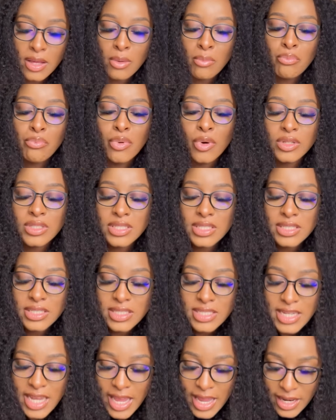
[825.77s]
But
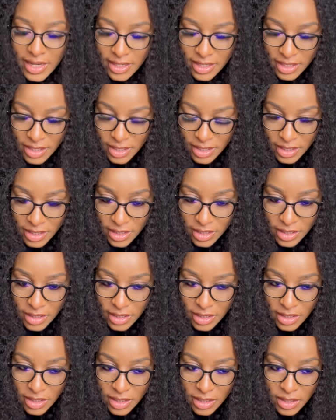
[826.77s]
then
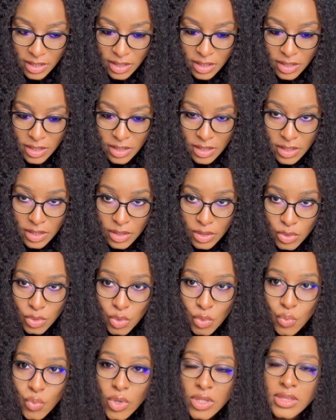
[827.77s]

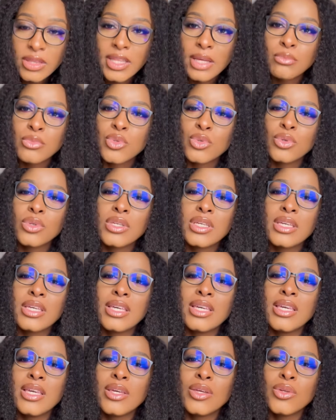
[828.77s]
you want them to
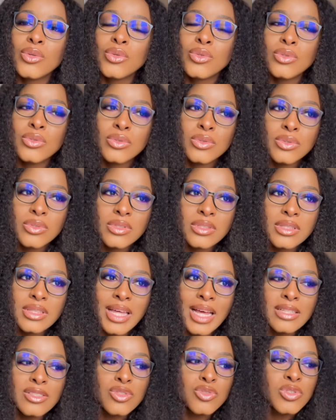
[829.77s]
kill
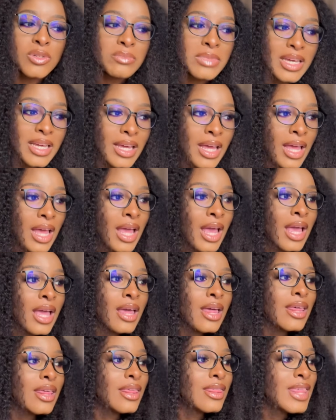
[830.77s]
that dream. Like,
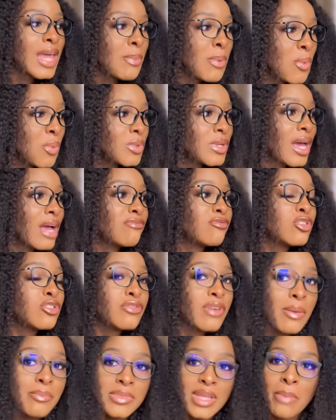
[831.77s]
there are people who have
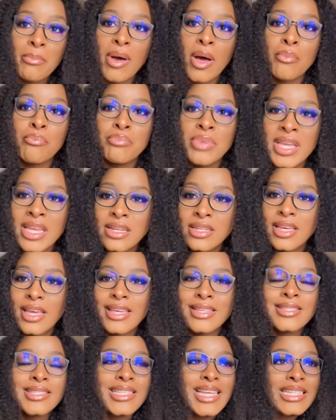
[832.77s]
dreamt about being
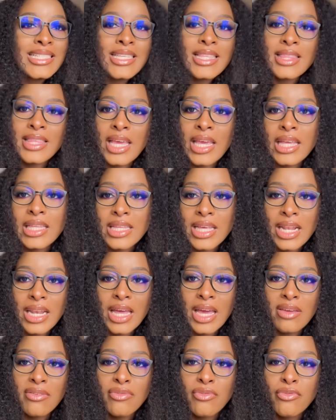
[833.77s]
a certain thing in their
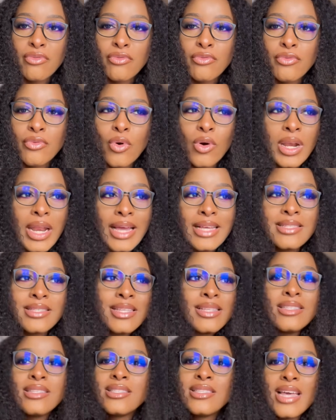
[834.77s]
life for like
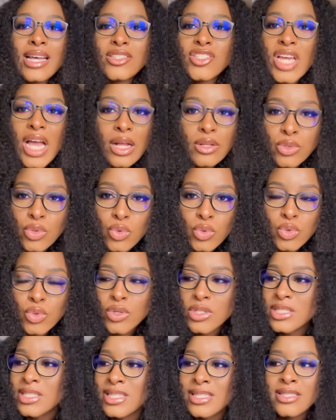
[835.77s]
since their childhood
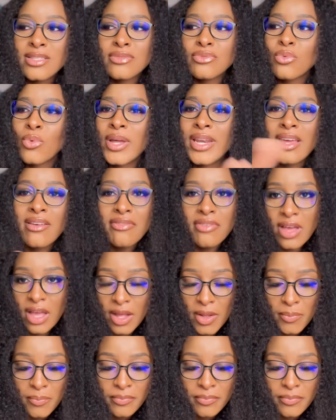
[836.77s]
or since whenever.